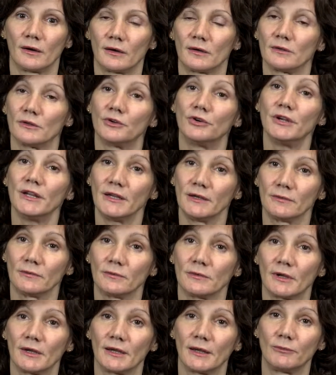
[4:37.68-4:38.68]
learning.
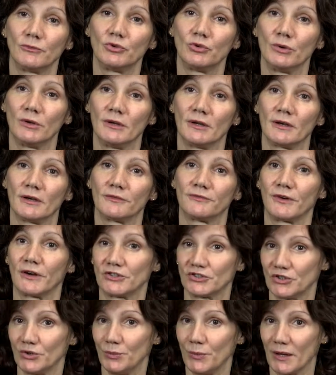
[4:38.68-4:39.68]
And I'm doing
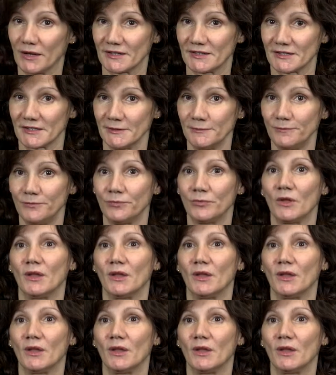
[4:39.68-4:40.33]
functional medicine.